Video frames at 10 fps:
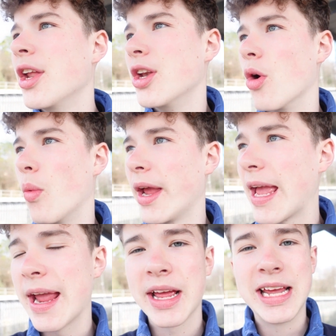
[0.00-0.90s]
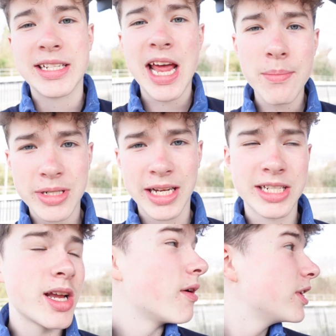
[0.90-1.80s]
No, we're getting a Thameslink
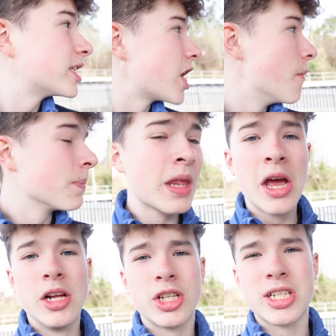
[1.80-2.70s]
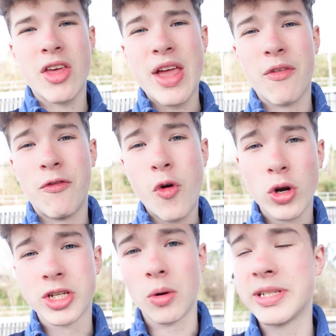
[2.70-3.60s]
service, just I think
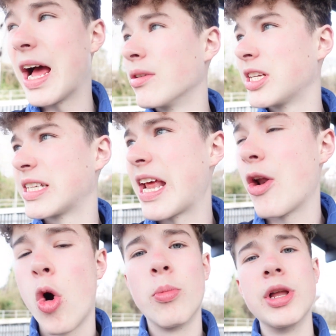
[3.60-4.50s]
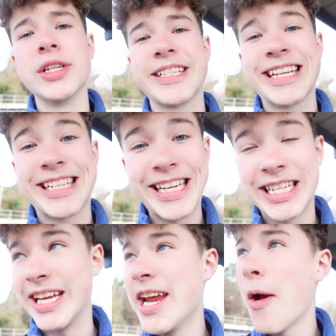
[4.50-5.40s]
4 stops down to St Albans
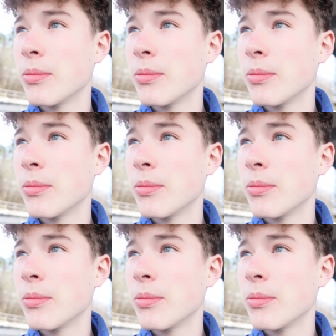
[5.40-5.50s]
City.